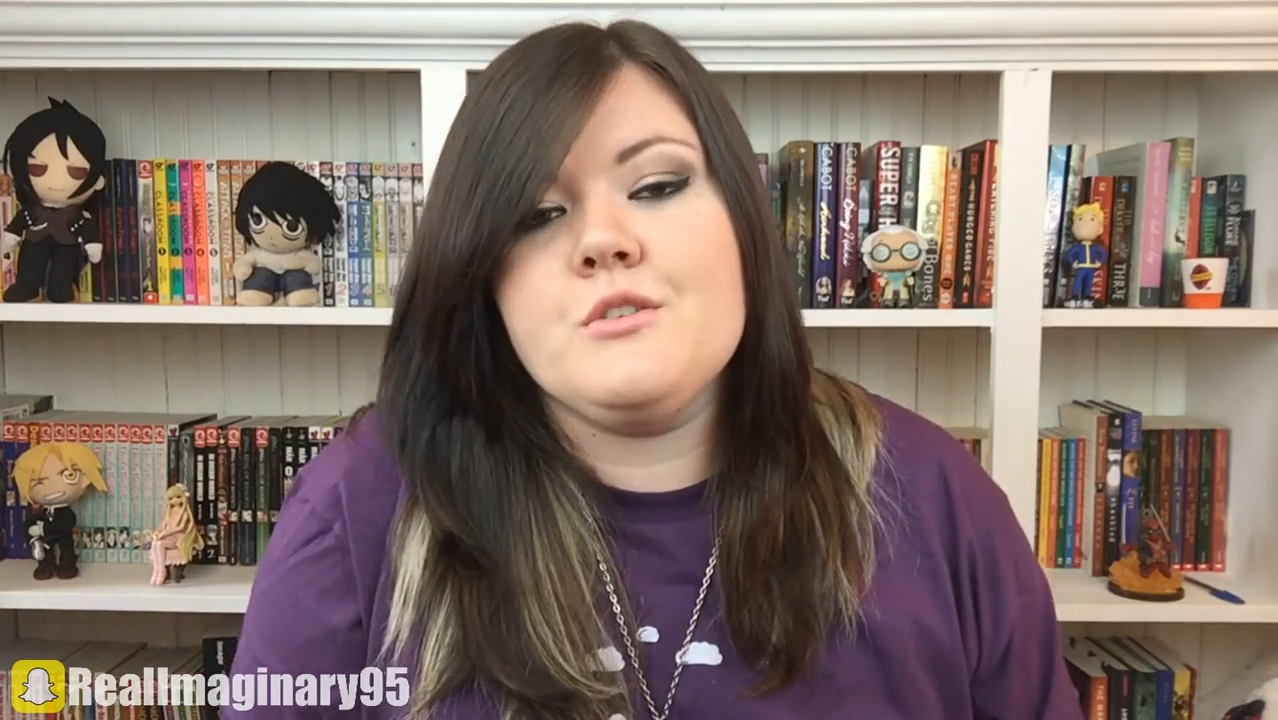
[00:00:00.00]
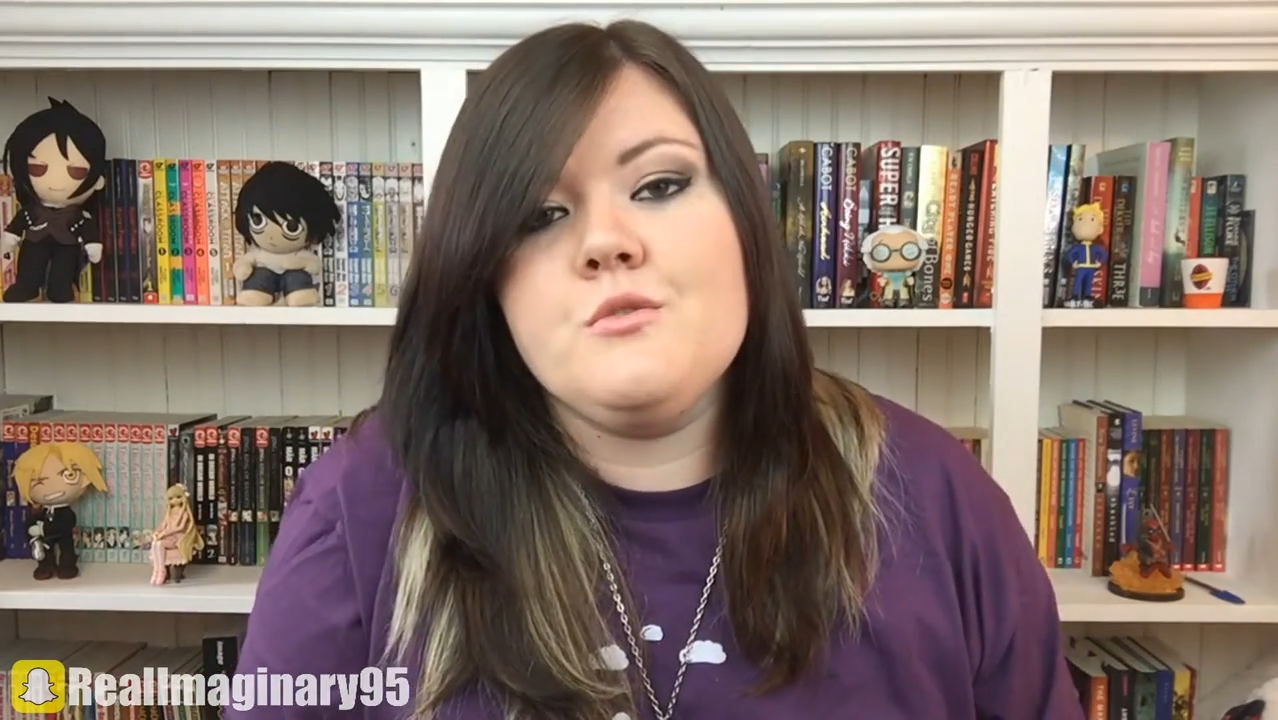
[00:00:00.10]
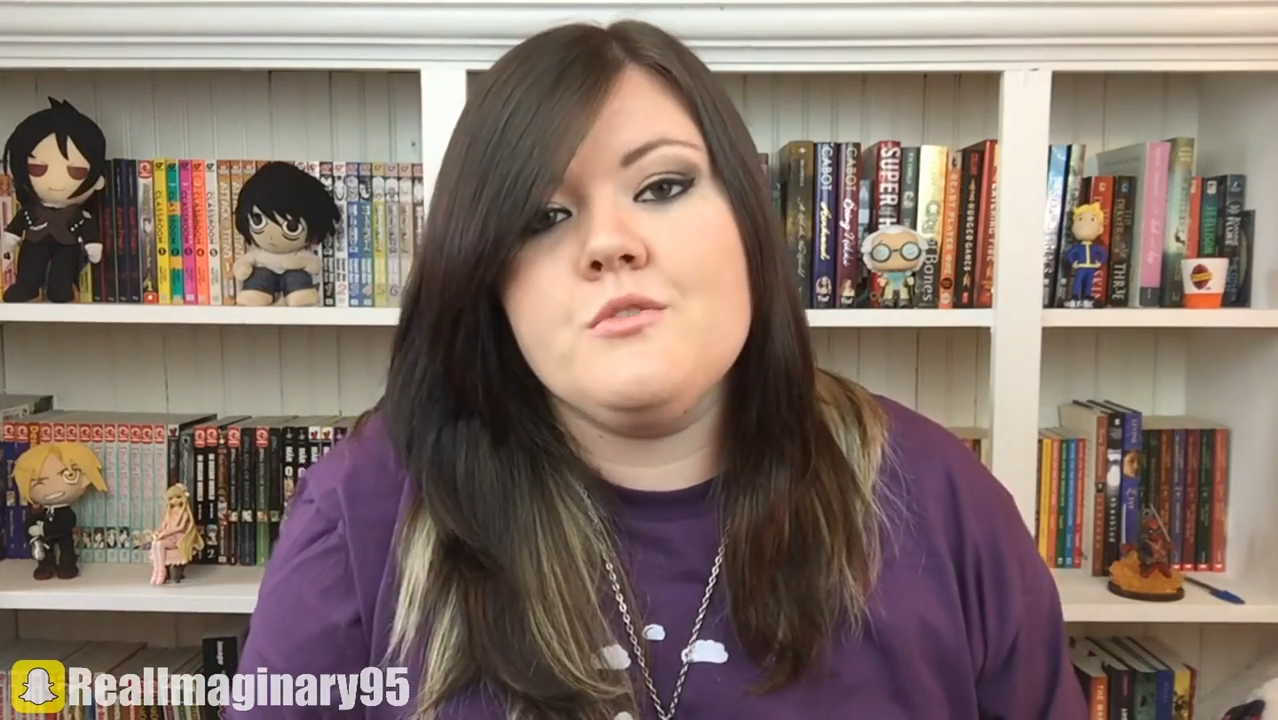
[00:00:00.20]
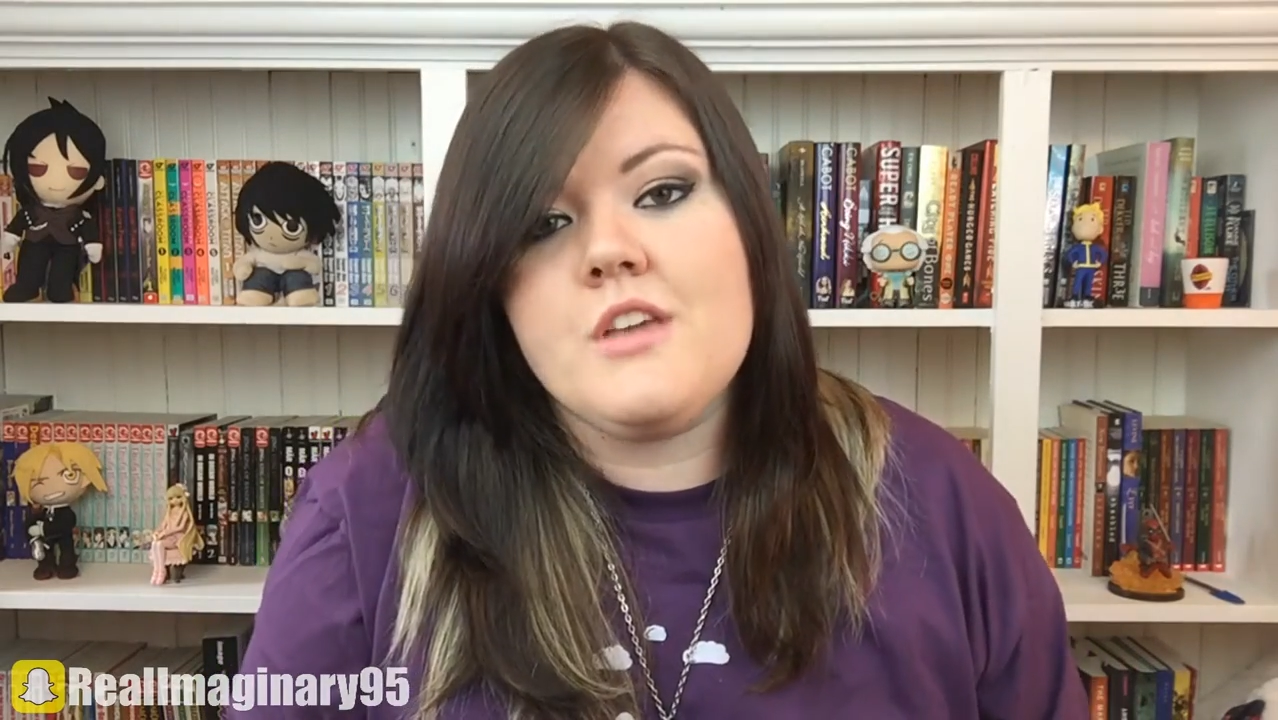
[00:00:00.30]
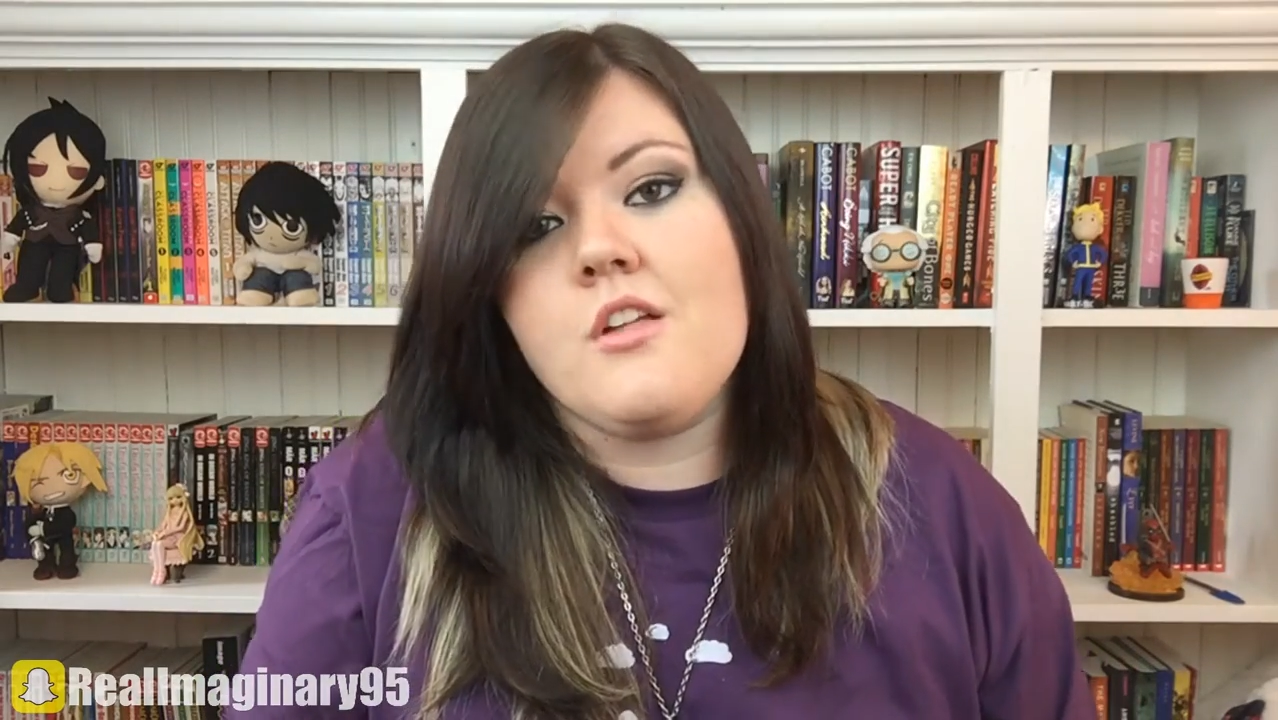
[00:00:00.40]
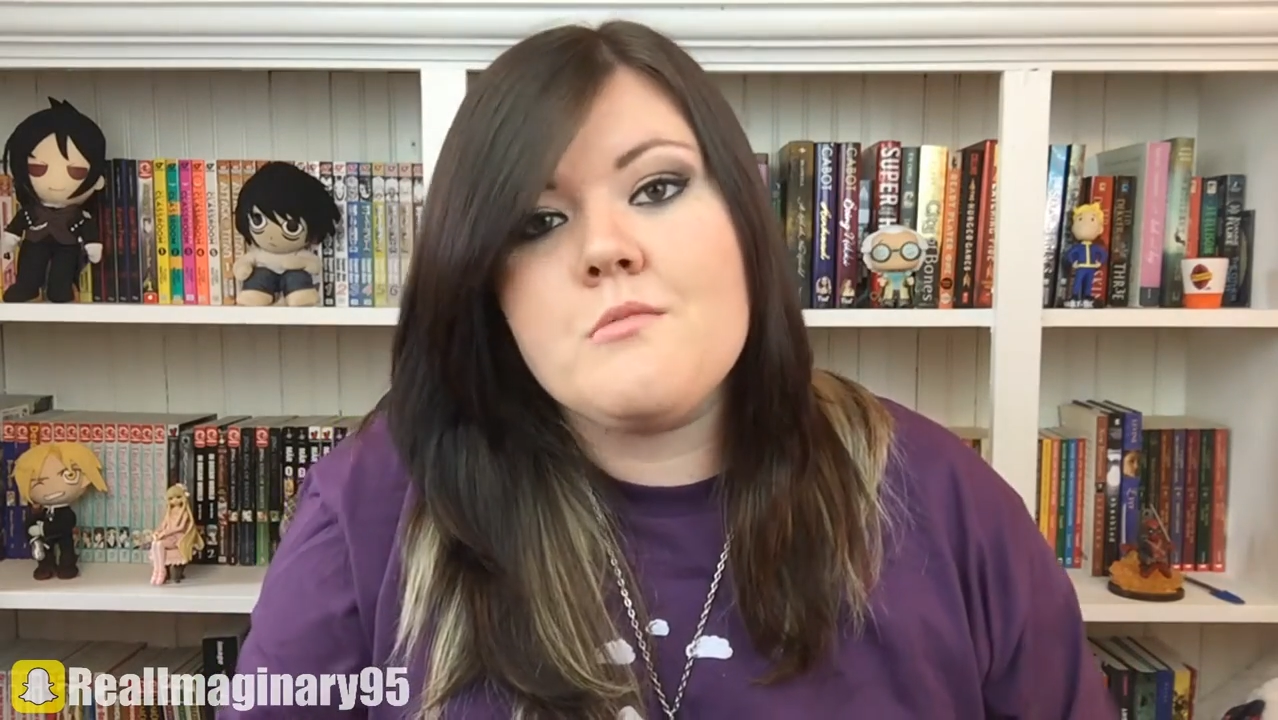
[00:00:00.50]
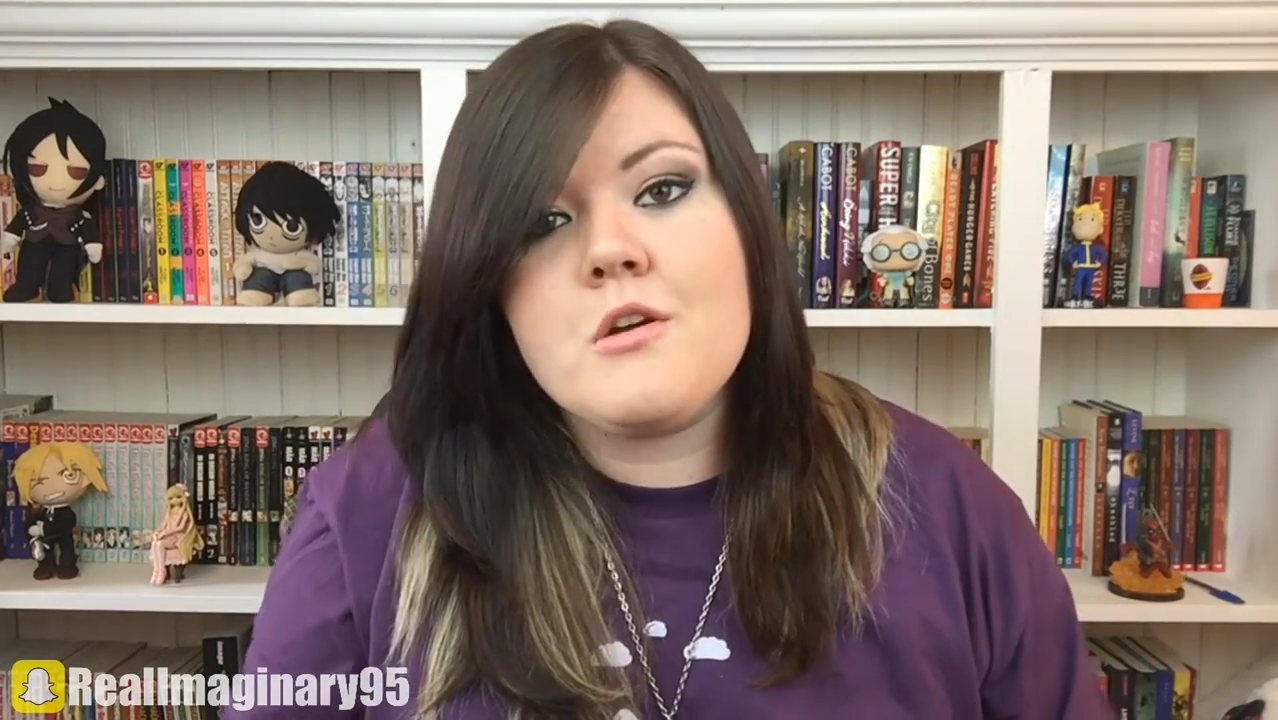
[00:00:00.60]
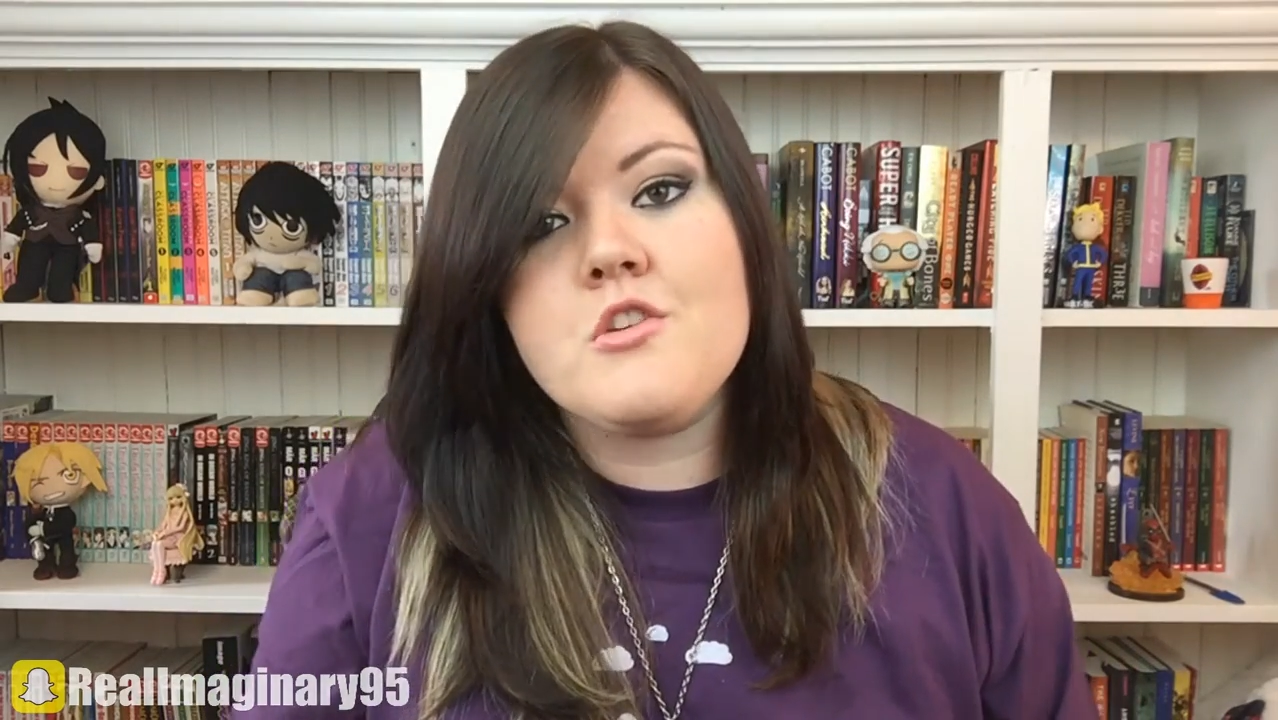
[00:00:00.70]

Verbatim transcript: to sell her